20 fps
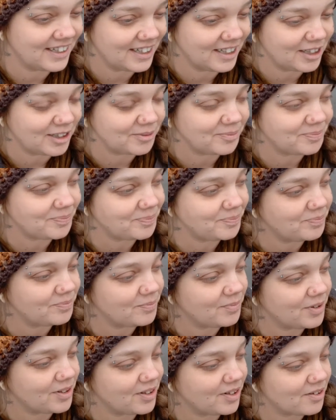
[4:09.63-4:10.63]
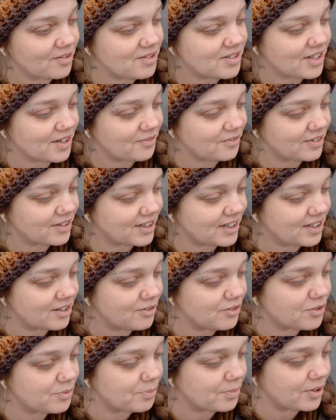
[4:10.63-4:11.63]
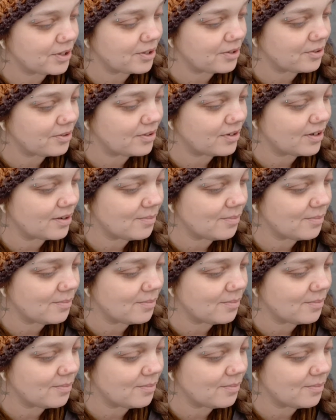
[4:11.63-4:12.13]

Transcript: um, you know, suffered a huge blow